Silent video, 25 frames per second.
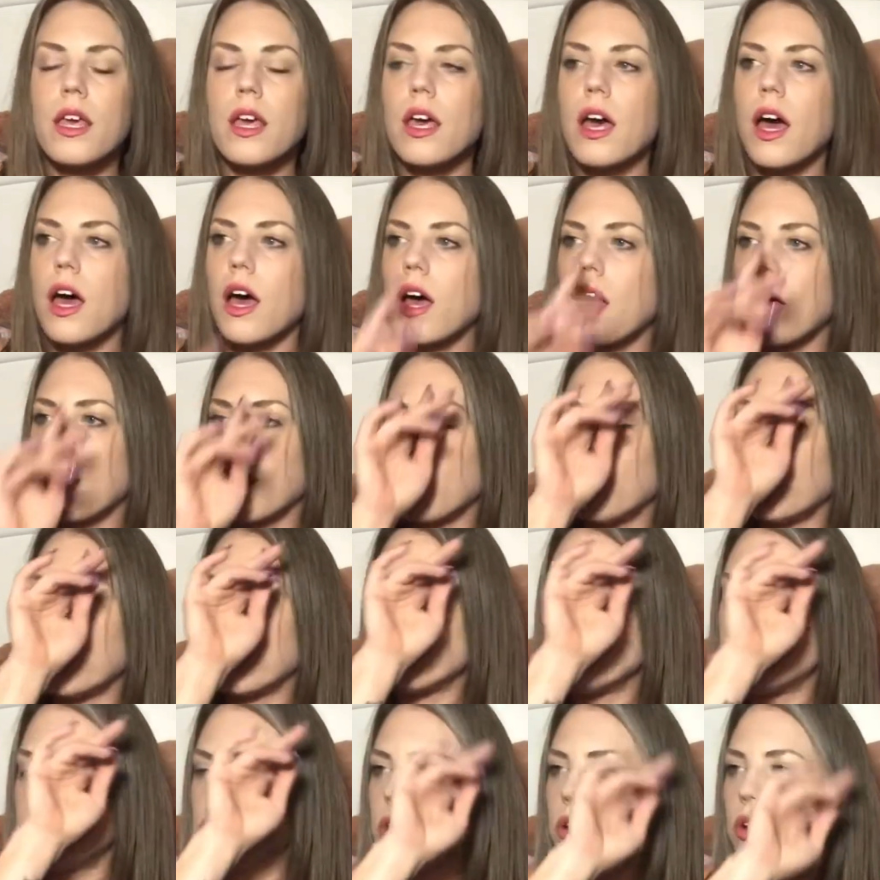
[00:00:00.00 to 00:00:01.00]

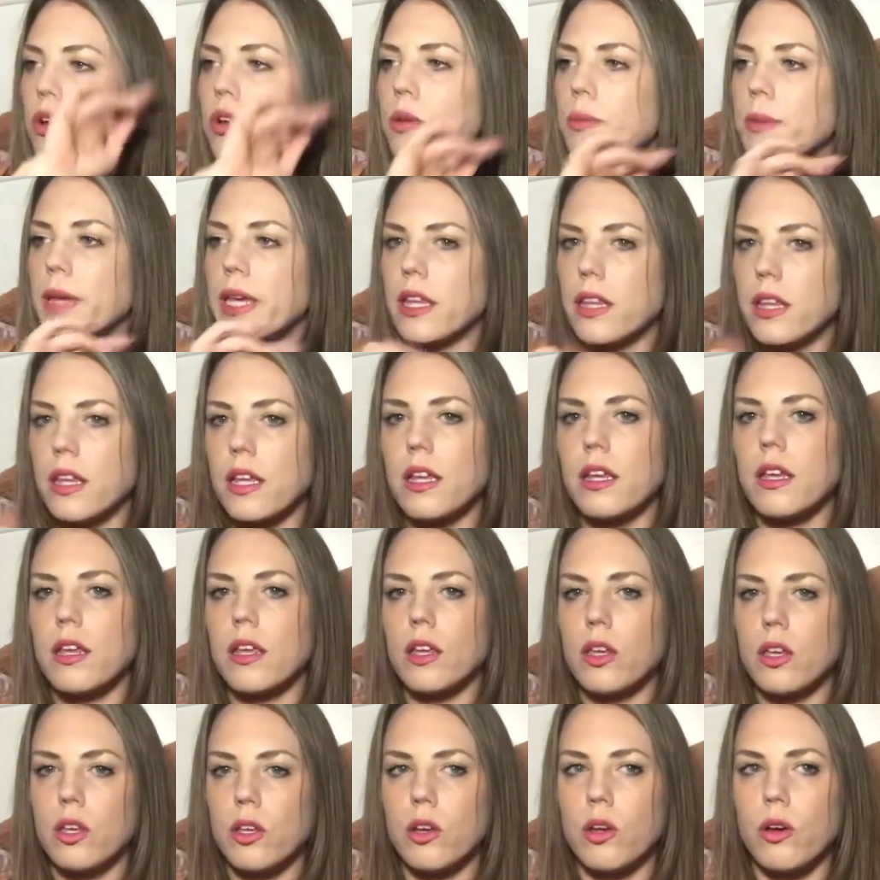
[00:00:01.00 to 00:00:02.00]
And she heard me, and then,
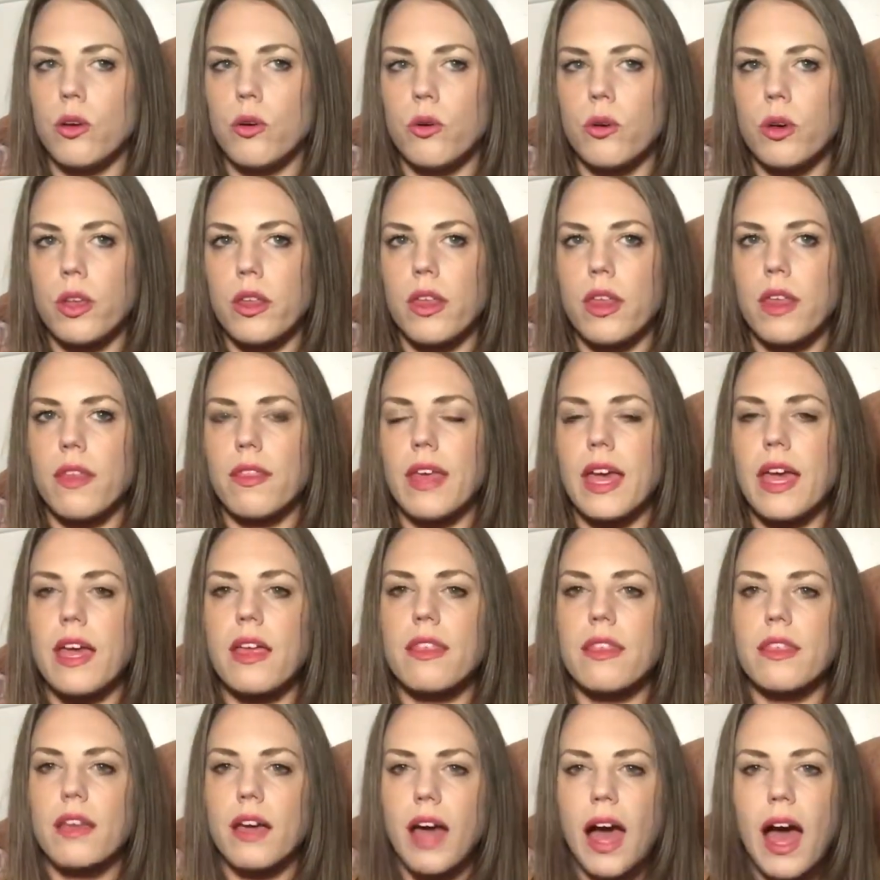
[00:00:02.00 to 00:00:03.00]

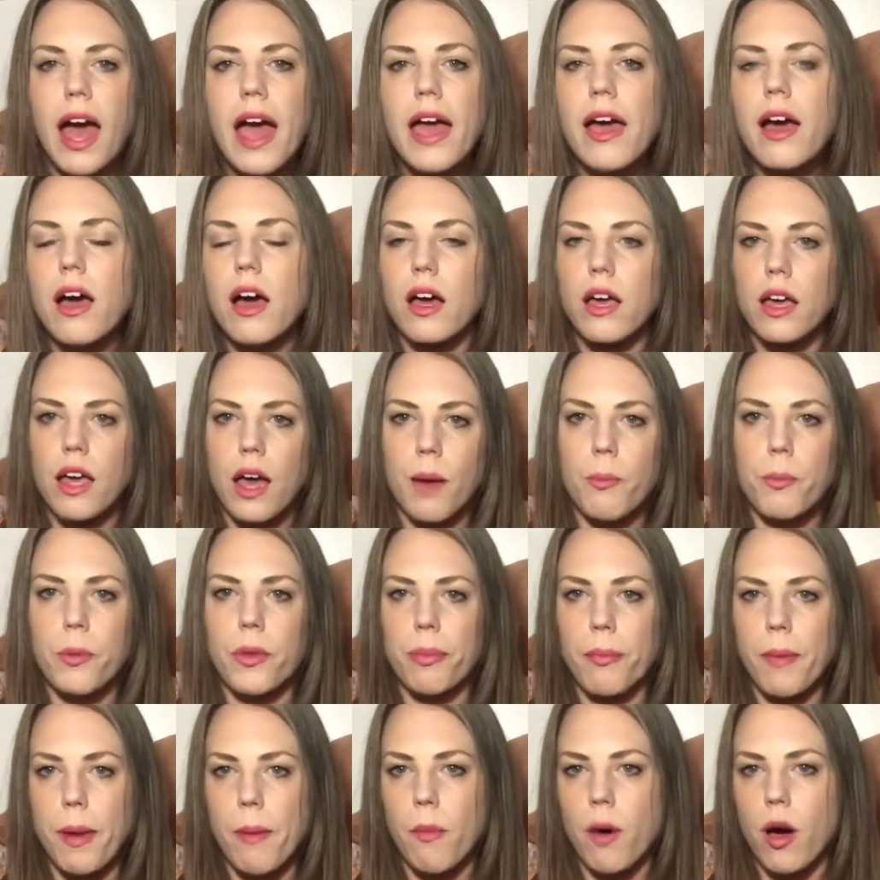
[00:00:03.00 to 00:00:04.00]
the guy hung up
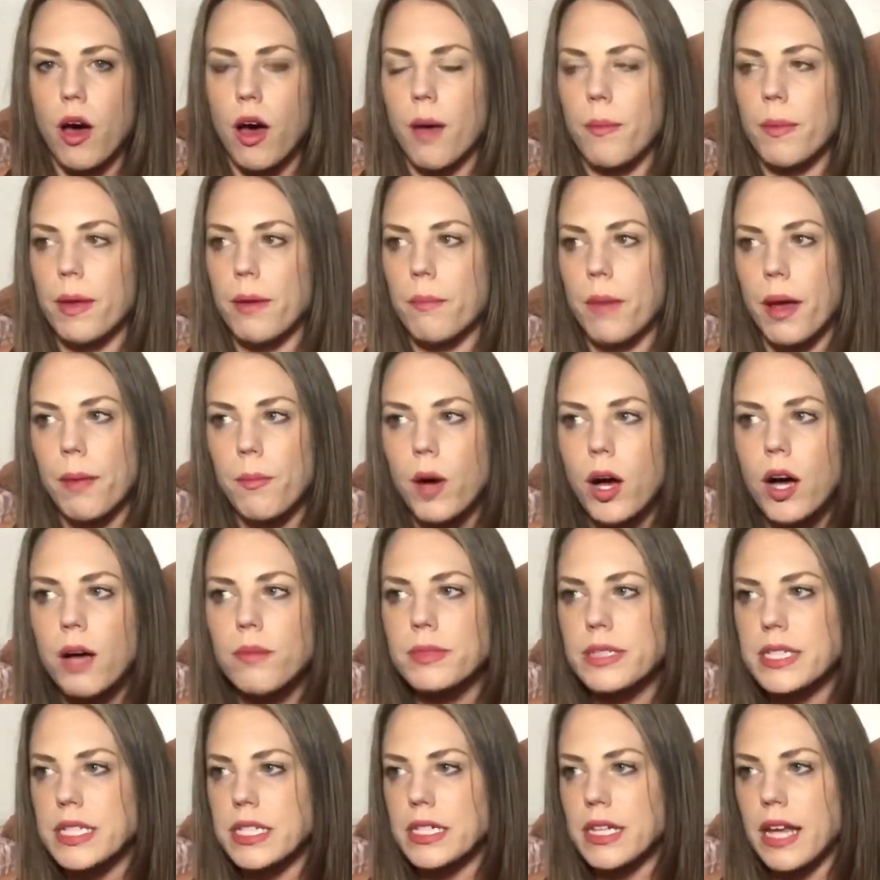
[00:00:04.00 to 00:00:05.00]
with my mom, and my
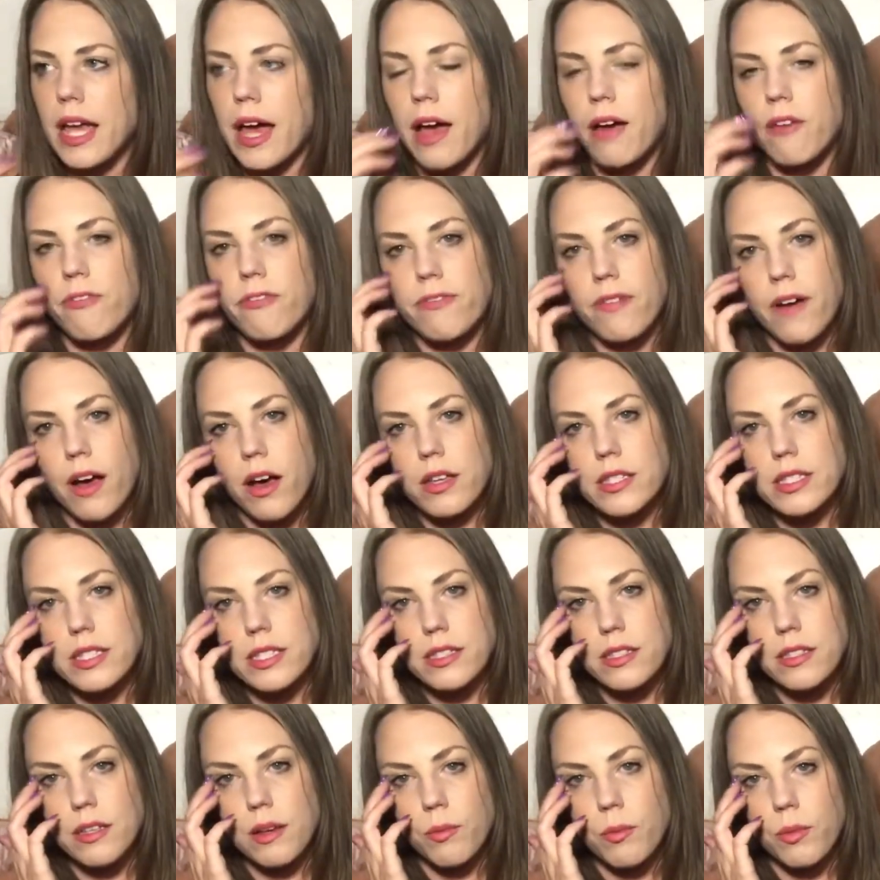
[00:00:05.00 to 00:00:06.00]
mom didn't have
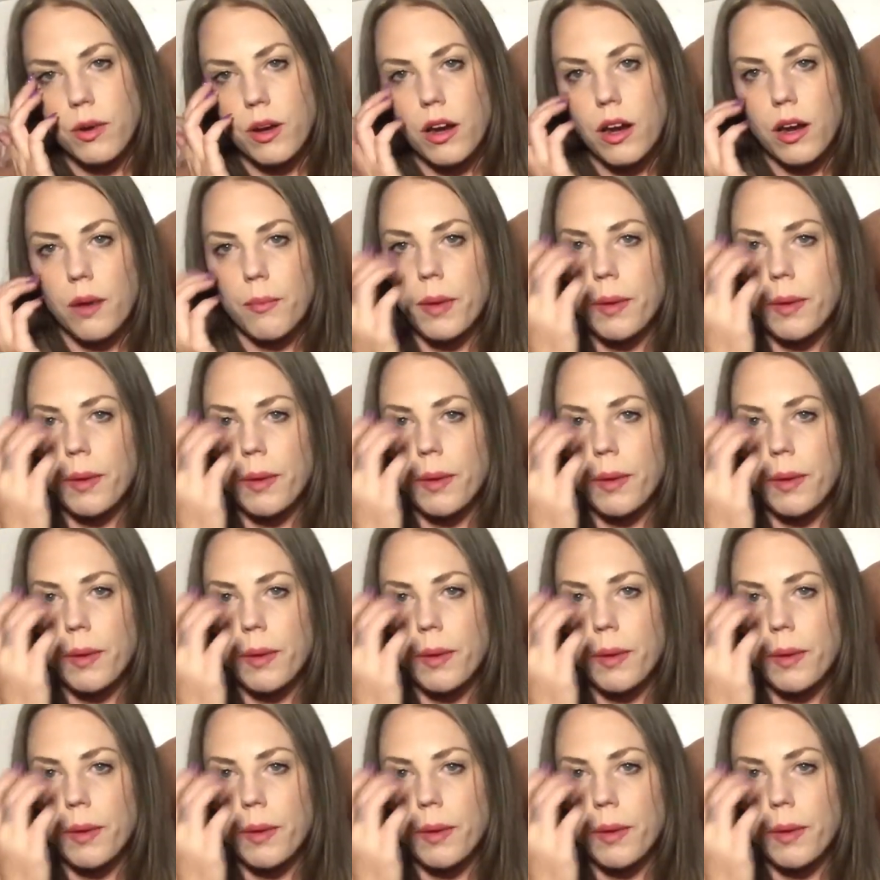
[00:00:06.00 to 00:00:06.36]
Fox's number.